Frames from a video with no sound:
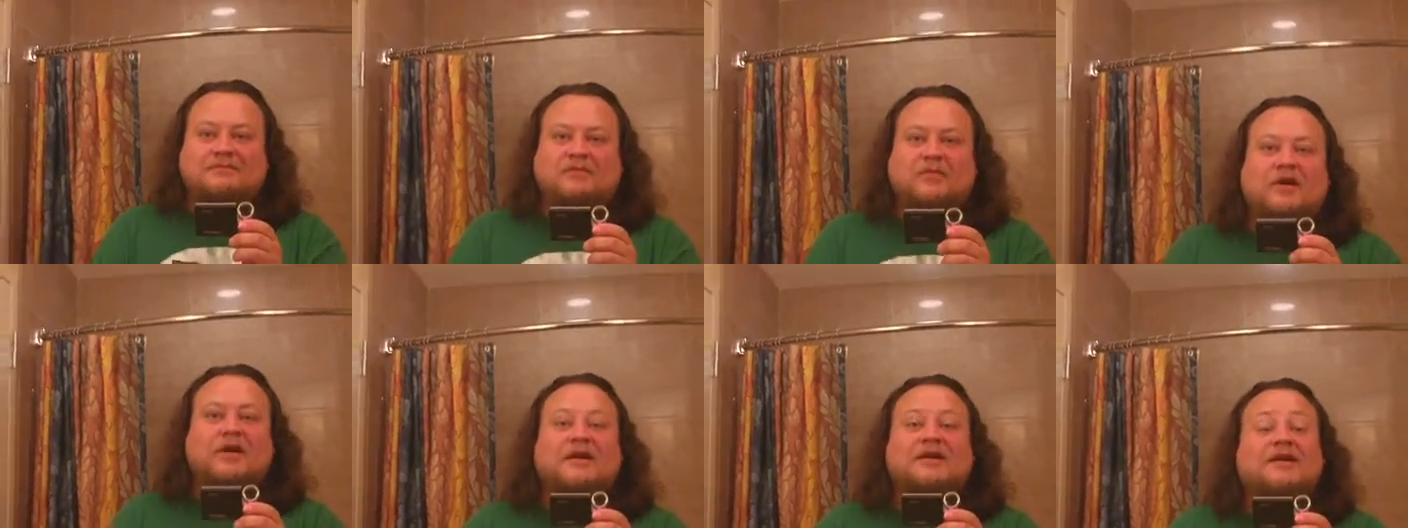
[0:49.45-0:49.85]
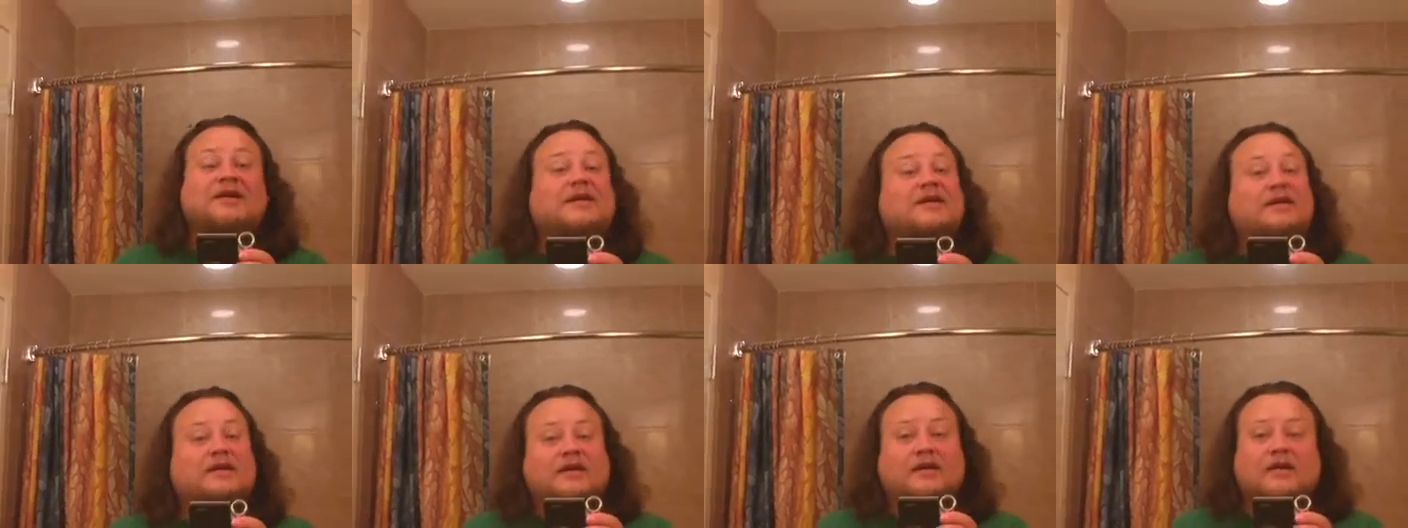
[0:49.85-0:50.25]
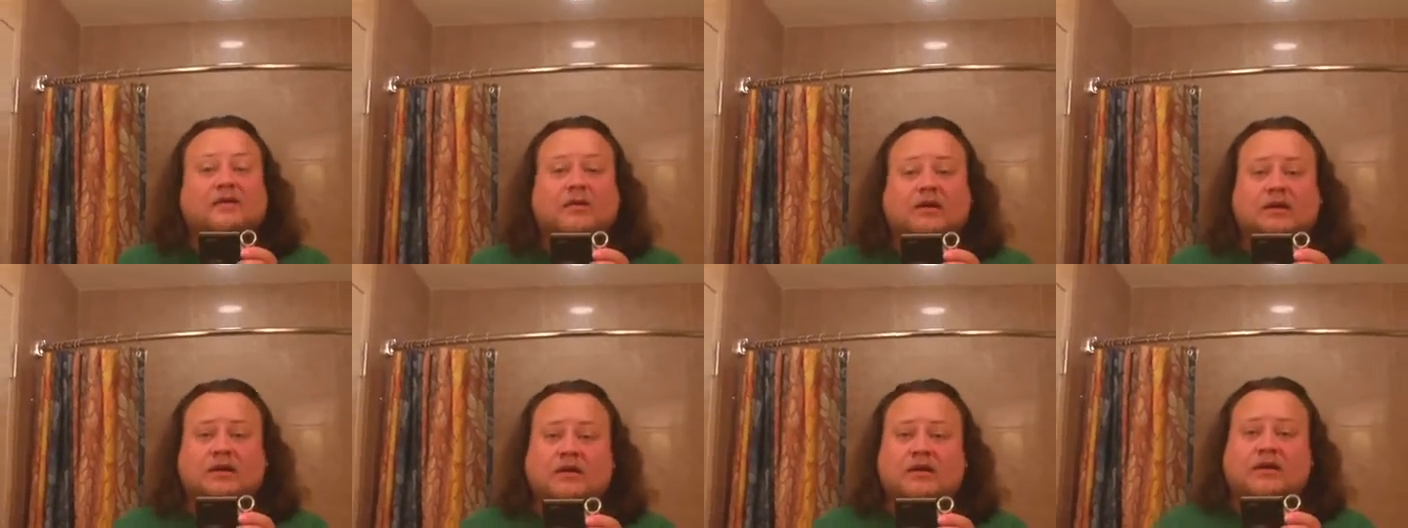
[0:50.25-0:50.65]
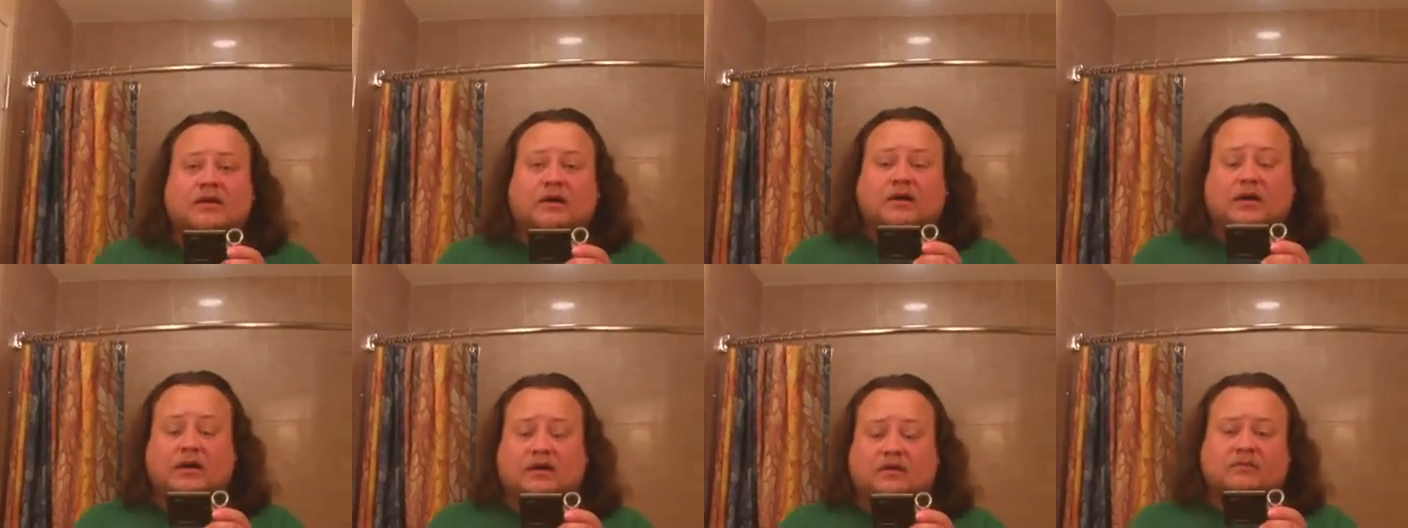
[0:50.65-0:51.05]
But anyway,
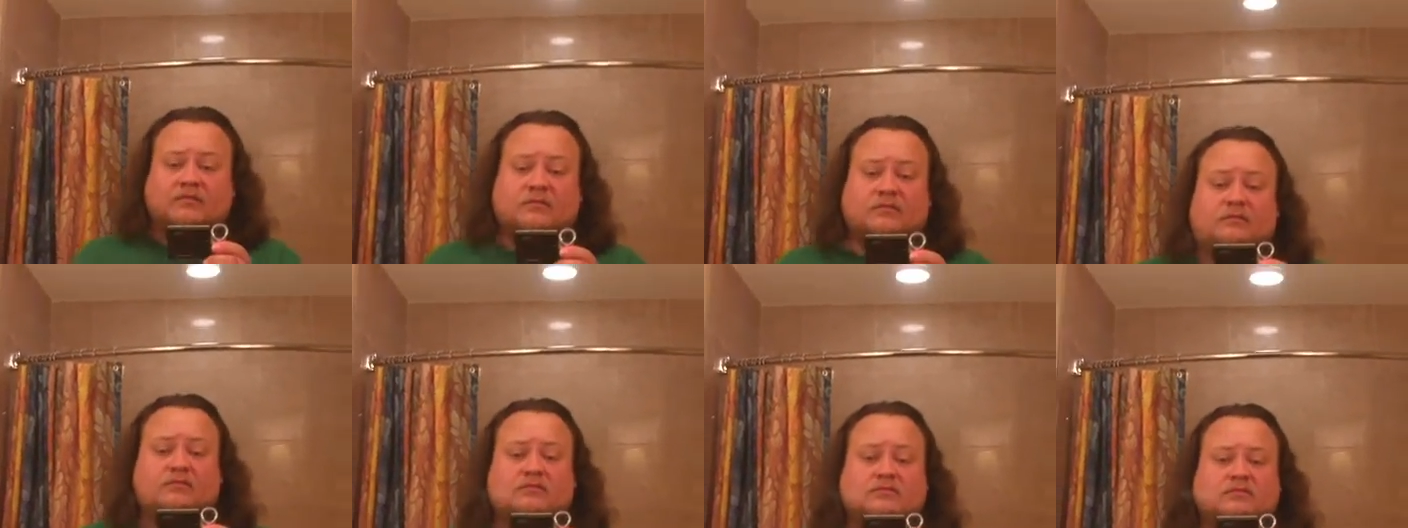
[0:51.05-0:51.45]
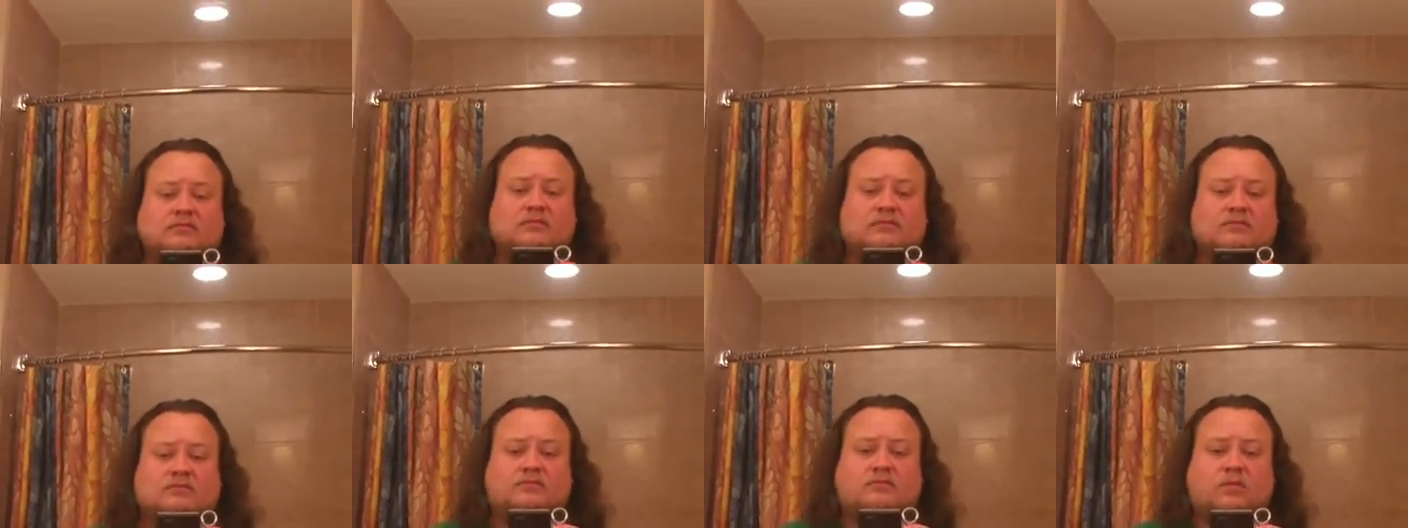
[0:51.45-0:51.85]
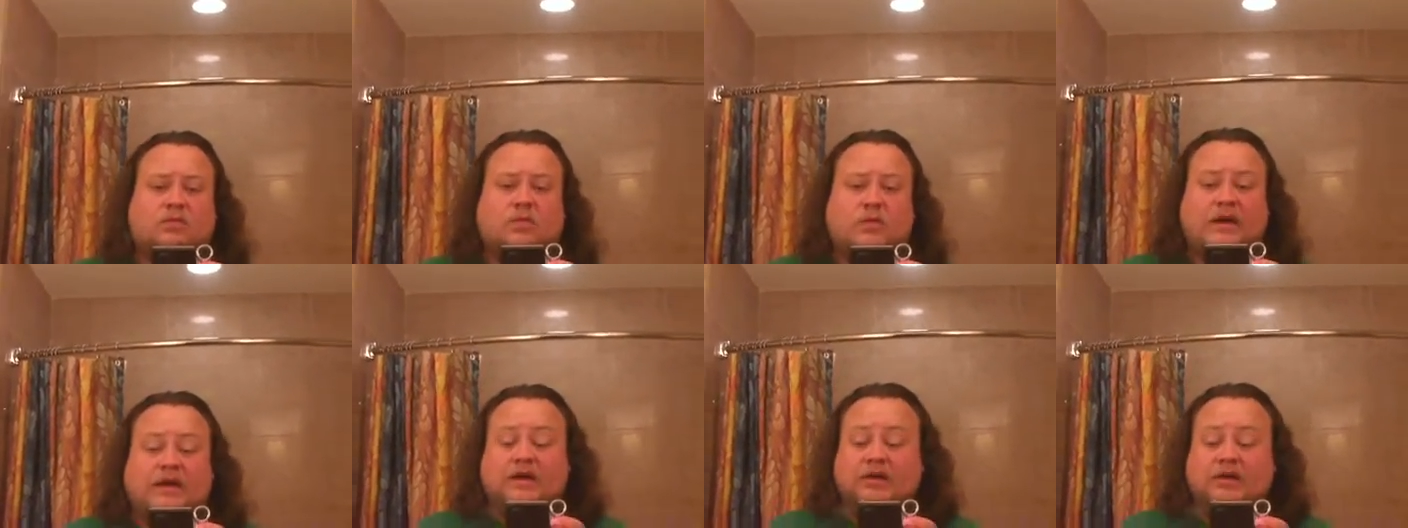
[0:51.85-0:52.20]
we